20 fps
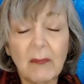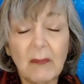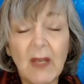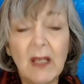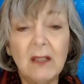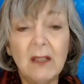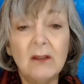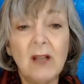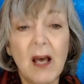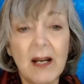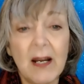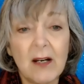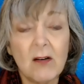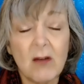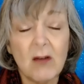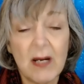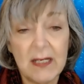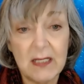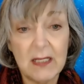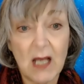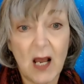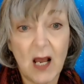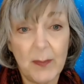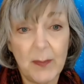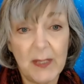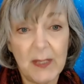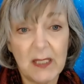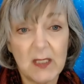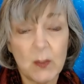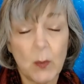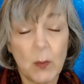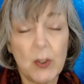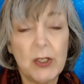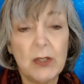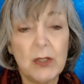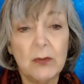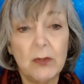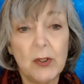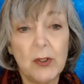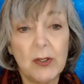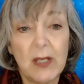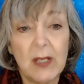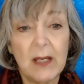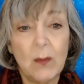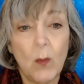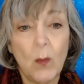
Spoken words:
a lot of great topics where you look at